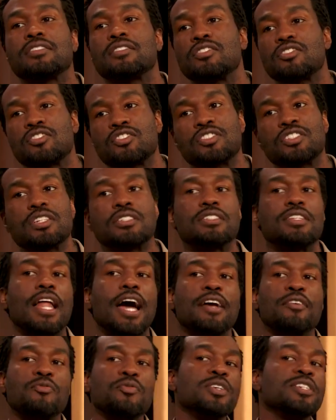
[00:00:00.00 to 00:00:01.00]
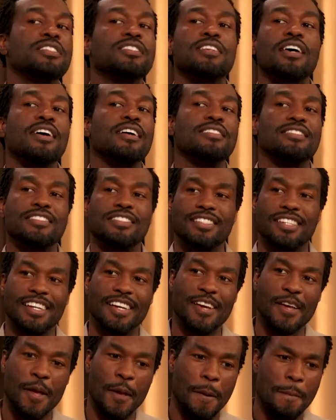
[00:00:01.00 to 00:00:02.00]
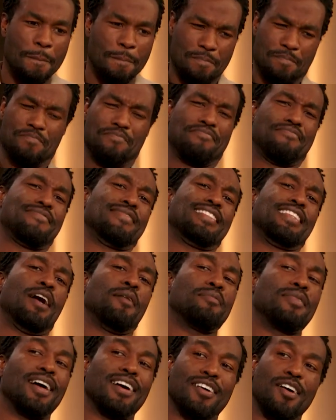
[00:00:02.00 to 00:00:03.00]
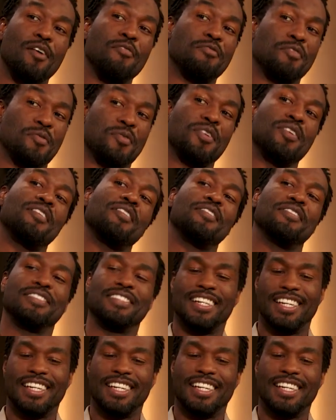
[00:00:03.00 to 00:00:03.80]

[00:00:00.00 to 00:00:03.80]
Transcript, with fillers: It's just like recess. I'm like, oh, for real?